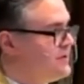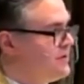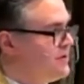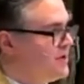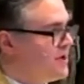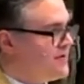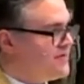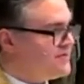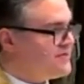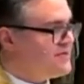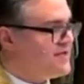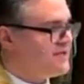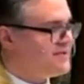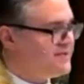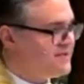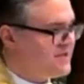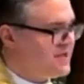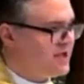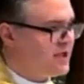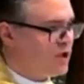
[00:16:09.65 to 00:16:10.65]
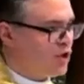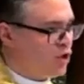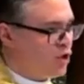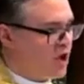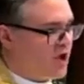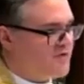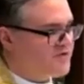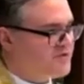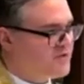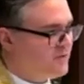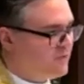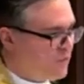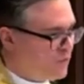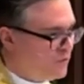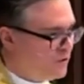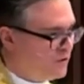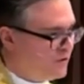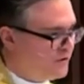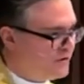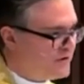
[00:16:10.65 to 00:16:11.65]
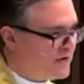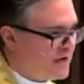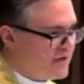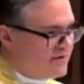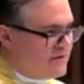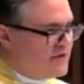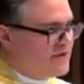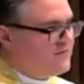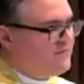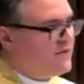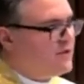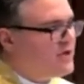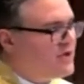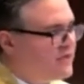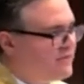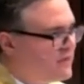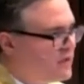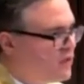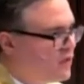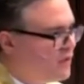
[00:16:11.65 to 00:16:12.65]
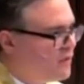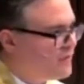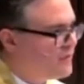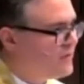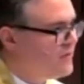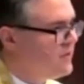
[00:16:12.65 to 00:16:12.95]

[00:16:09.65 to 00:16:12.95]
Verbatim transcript: consists in across the board, and I think it's very difficult